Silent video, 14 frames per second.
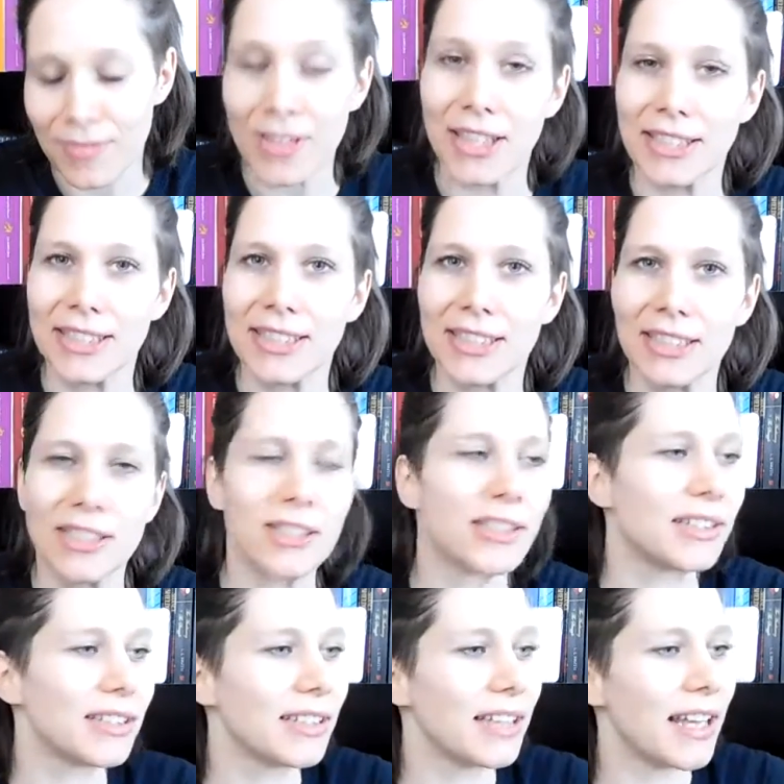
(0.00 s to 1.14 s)
nicely
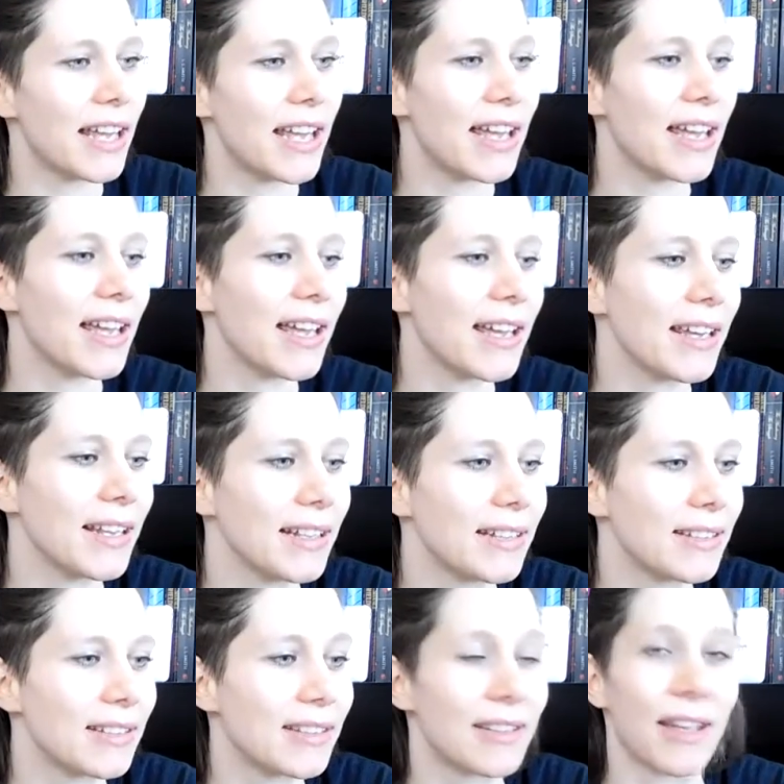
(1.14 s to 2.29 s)
done,
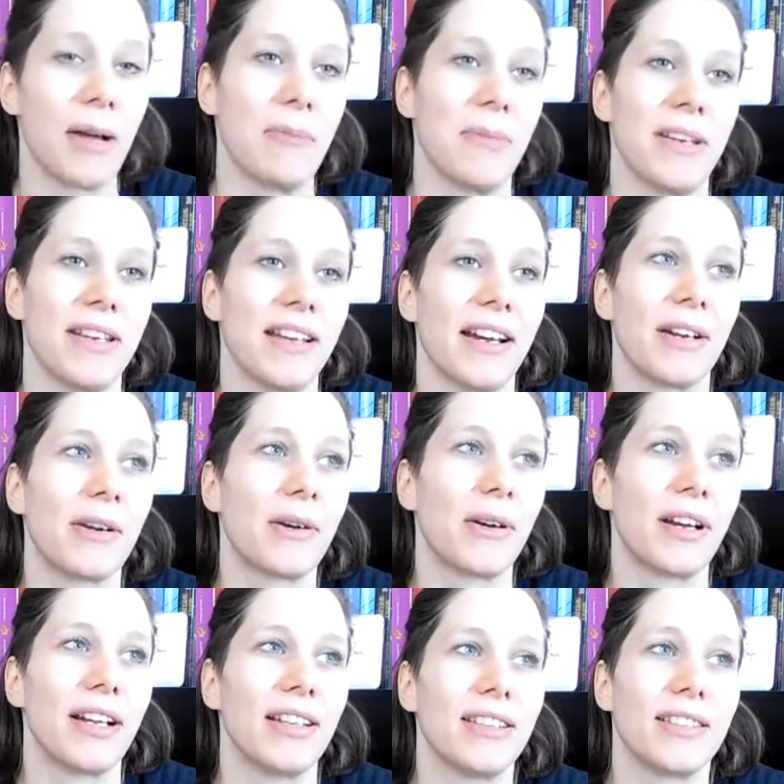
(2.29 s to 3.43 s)
and I mean, I
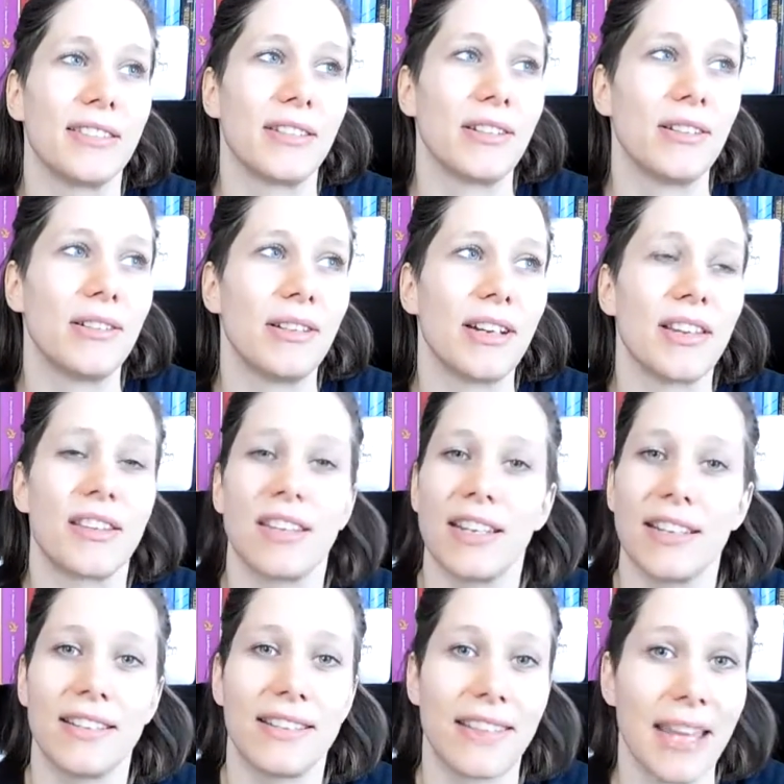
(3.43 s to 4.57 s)
cried, so I
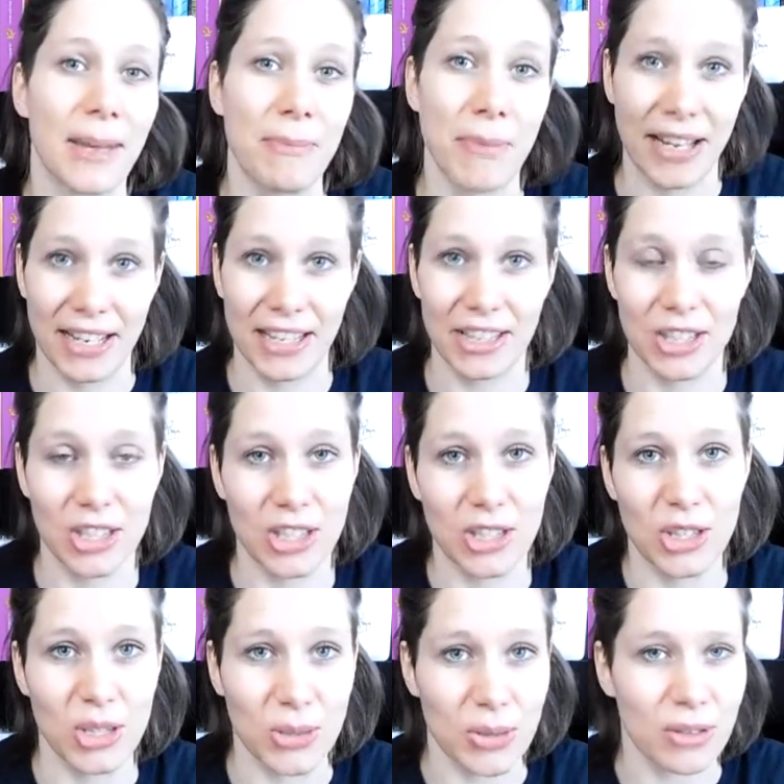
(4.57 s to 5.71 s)
think they managed to
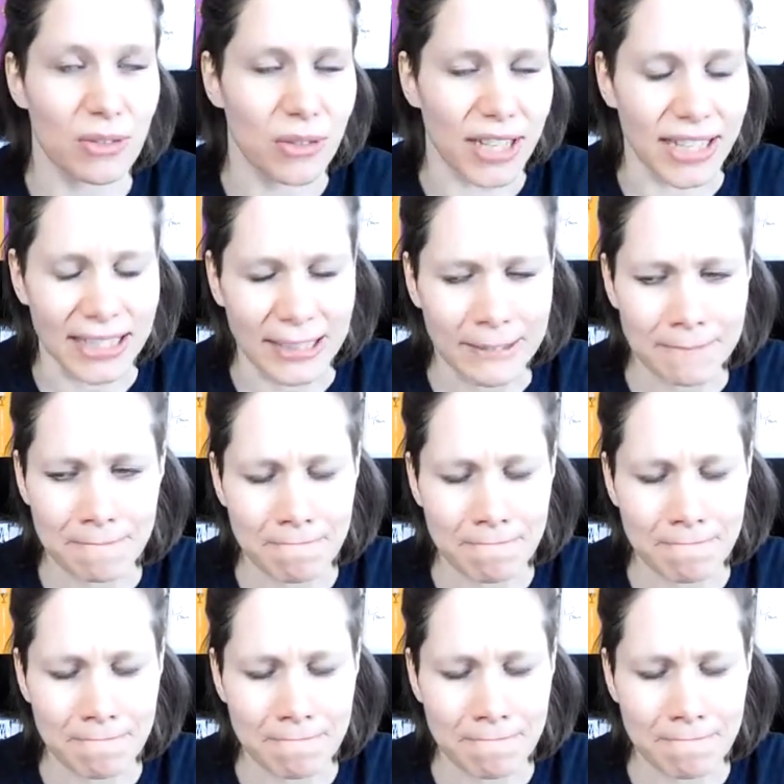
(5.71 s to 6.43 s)
do it right.